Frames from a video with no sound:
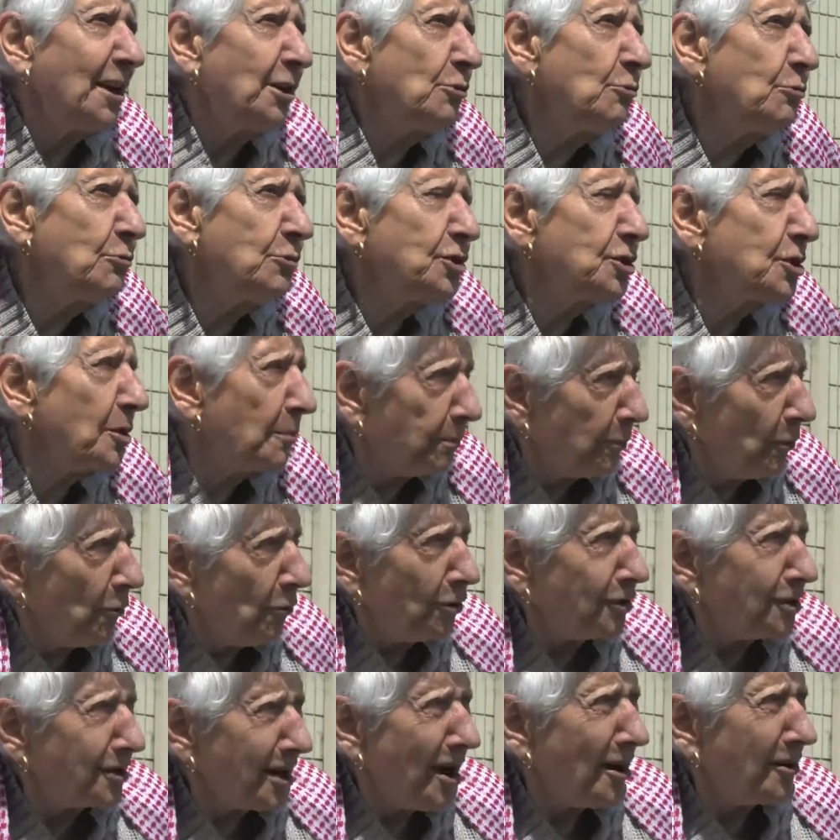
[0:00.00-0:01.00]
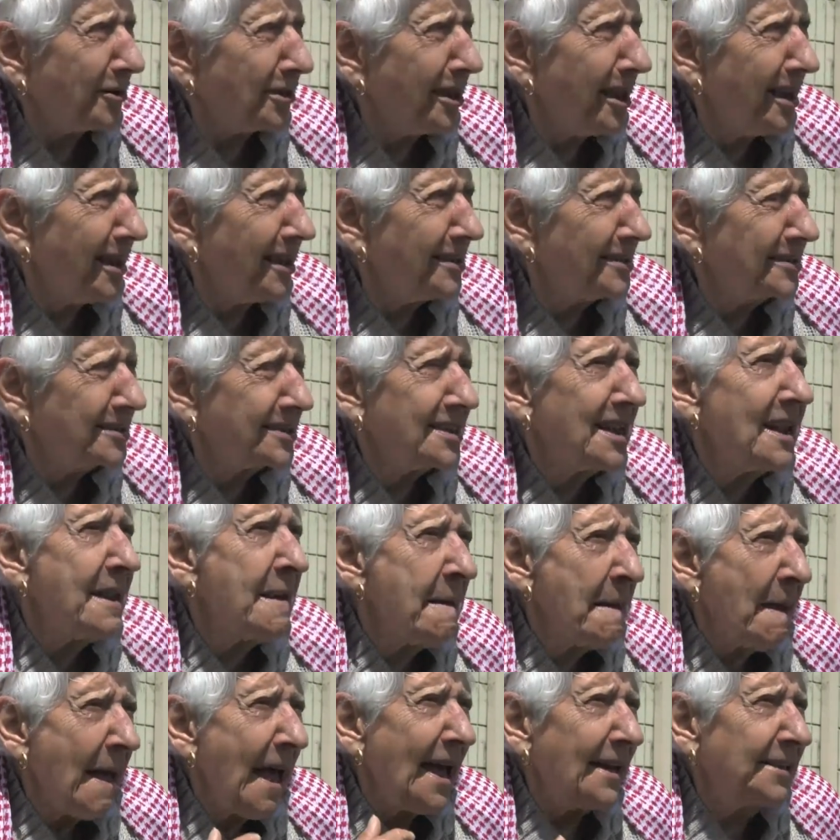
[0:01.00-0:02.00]
who support our case,
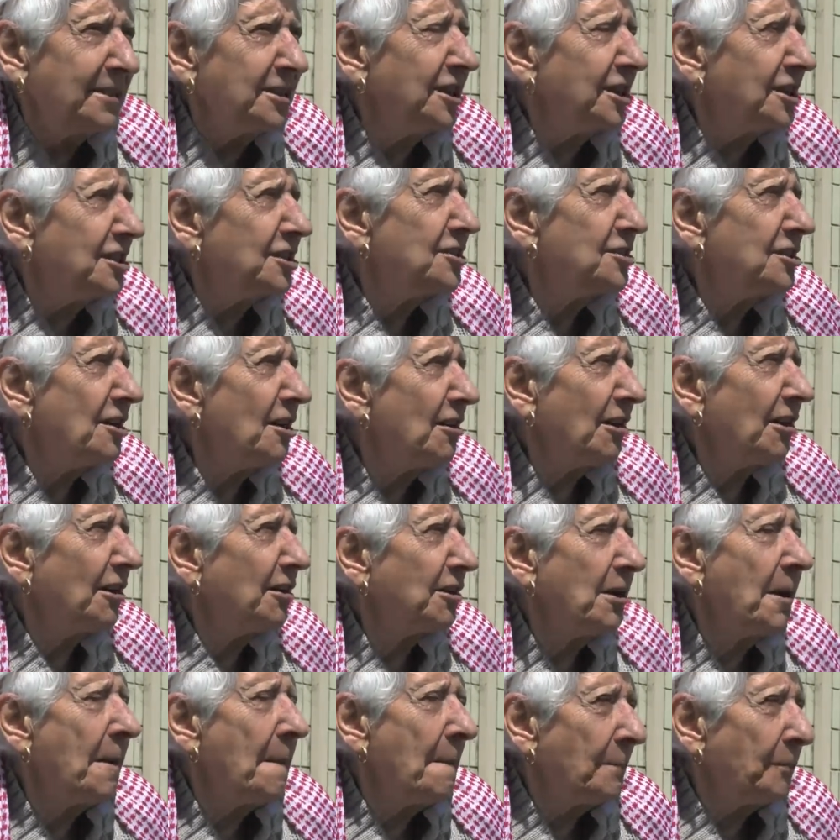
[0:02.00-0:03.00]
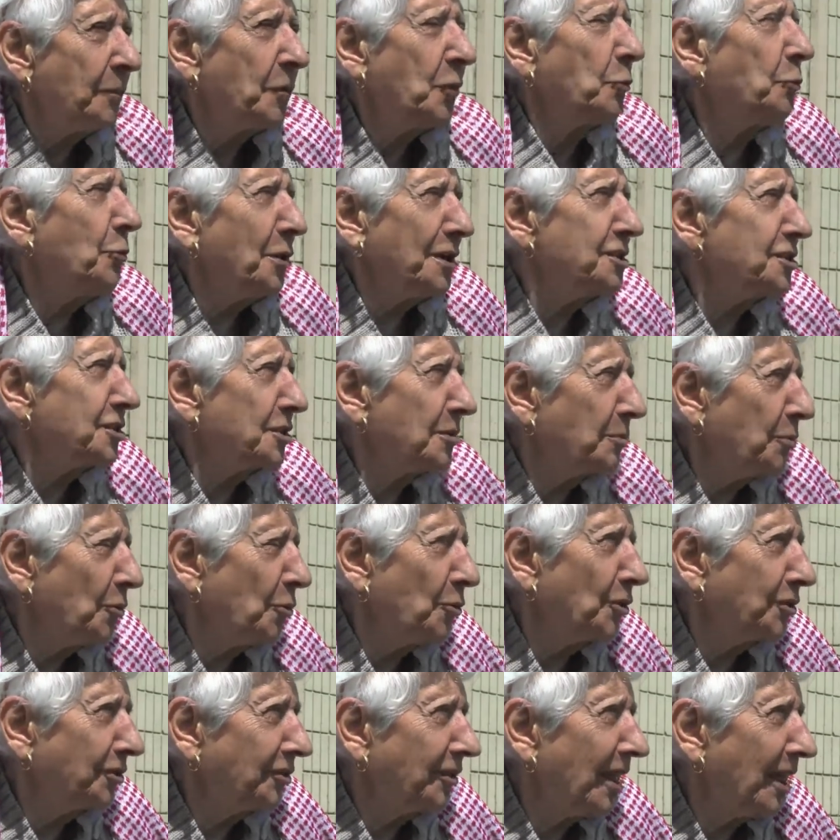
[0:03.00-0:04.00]
and in turn, we
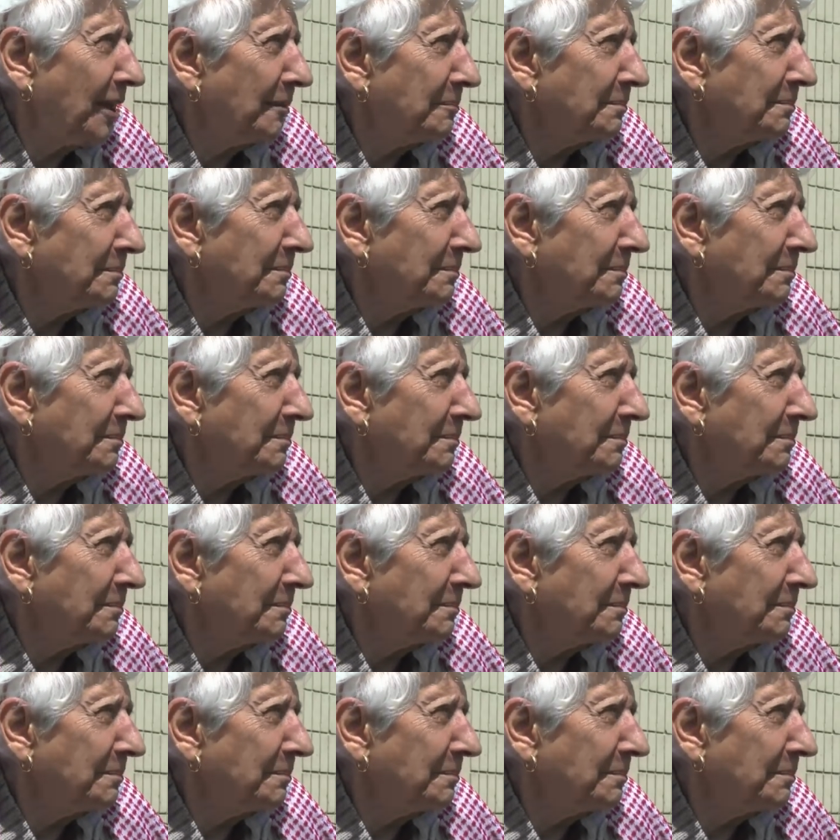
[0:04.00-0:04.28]
support them.